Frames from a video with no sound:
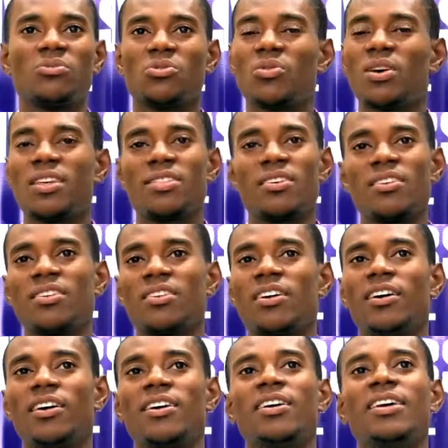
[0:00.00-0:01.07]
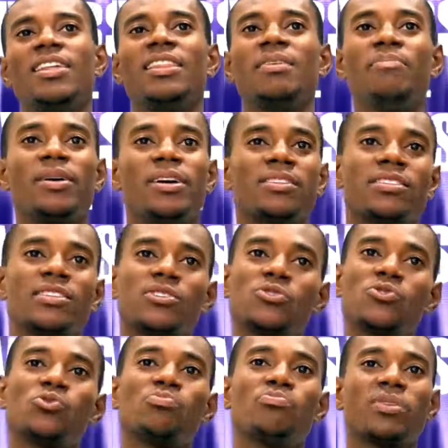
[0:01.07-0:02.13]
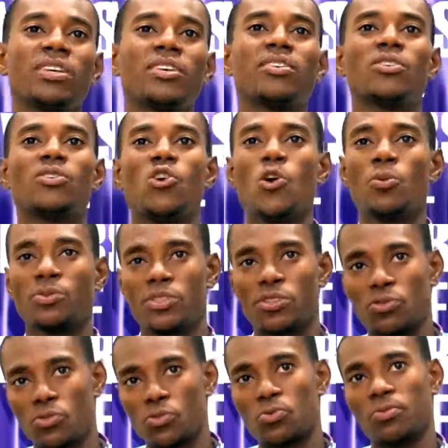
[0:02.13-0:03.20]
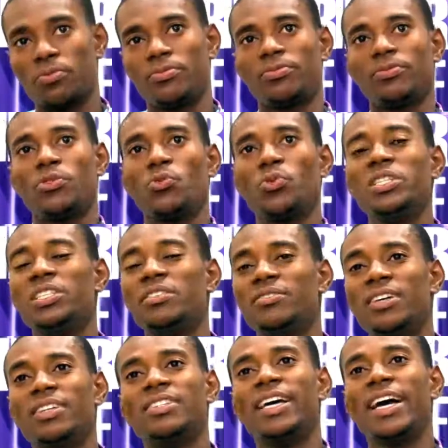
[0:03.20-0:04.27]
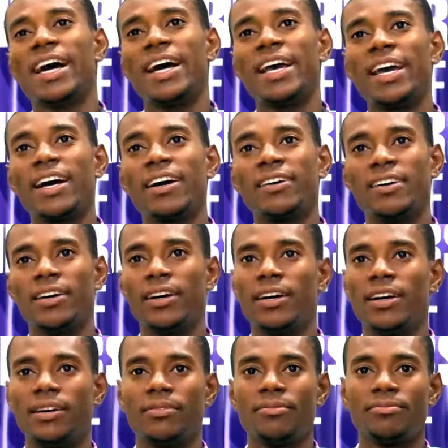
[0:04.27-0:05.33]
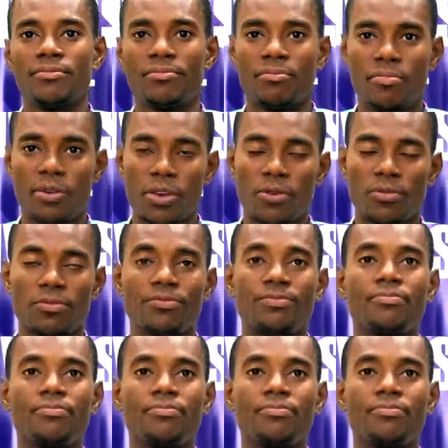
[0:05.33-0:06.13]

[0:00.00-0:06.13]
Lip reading: So I think the best is to pick option 2, which gives us the higher payoff.